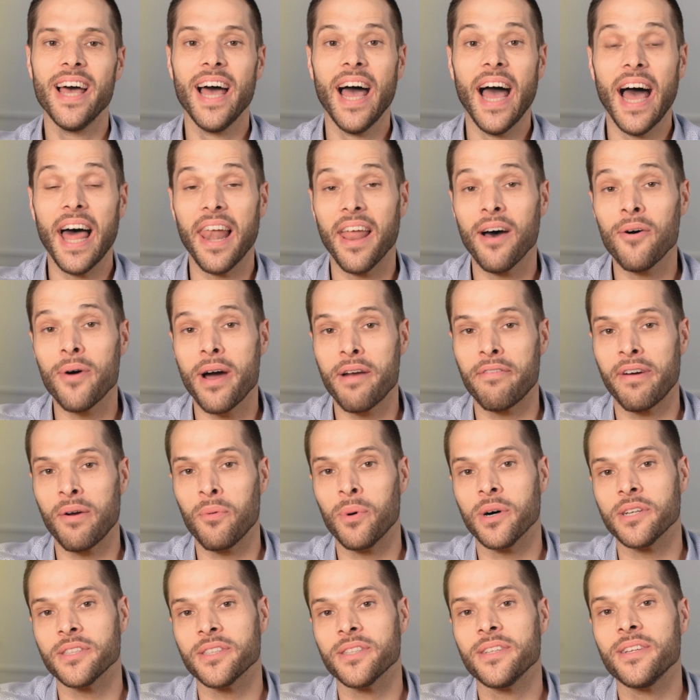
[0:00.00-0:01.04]
Hello
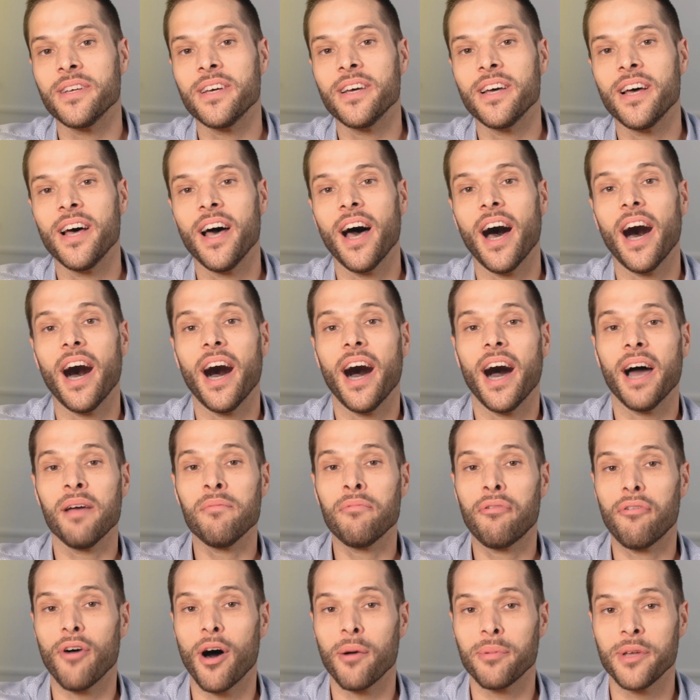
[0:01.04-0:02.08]
everyone, I'm
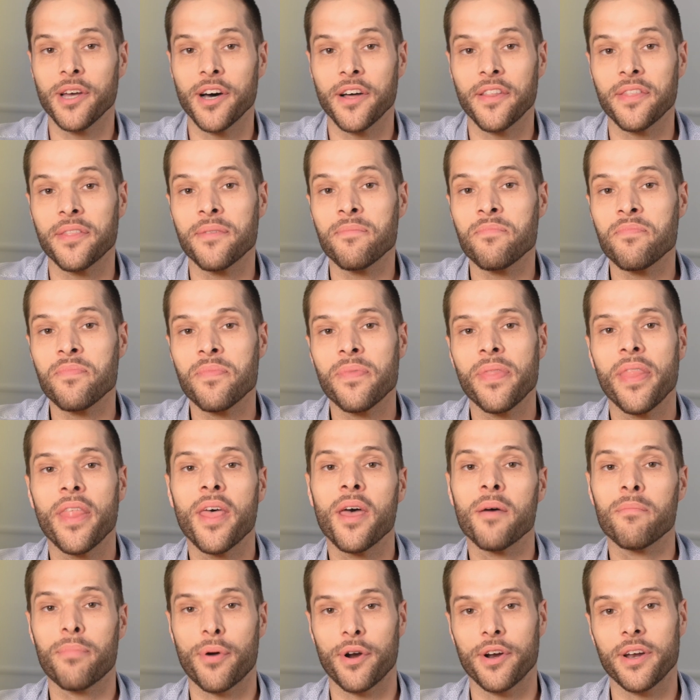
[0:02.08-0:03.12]
Fabian,
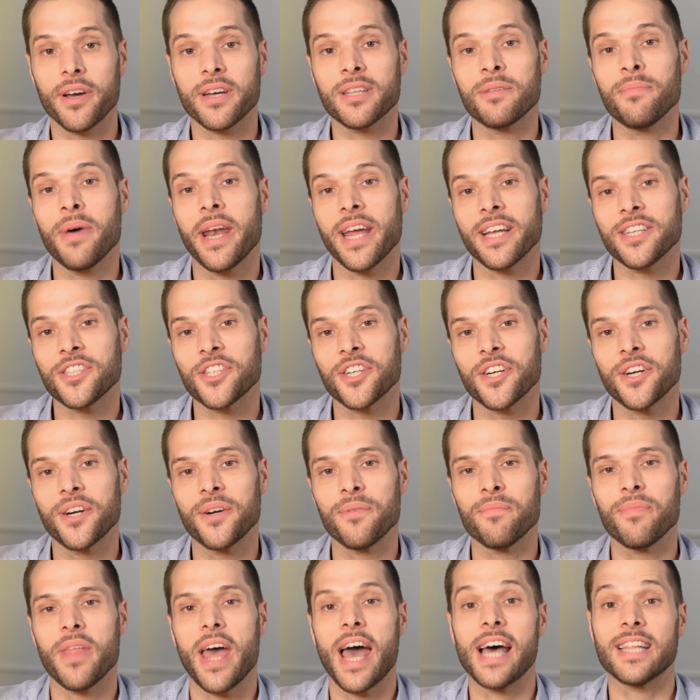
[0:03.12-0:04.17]
Product Manager
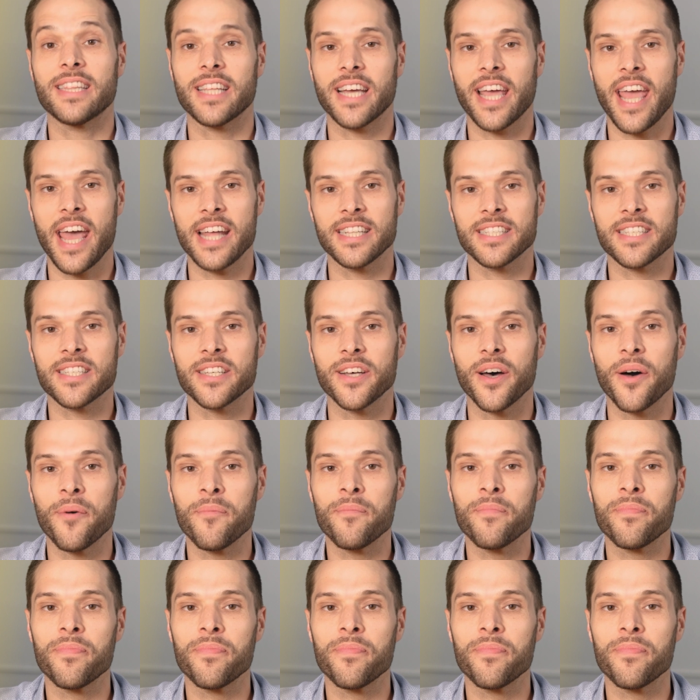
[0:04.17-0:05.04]
at Akenza.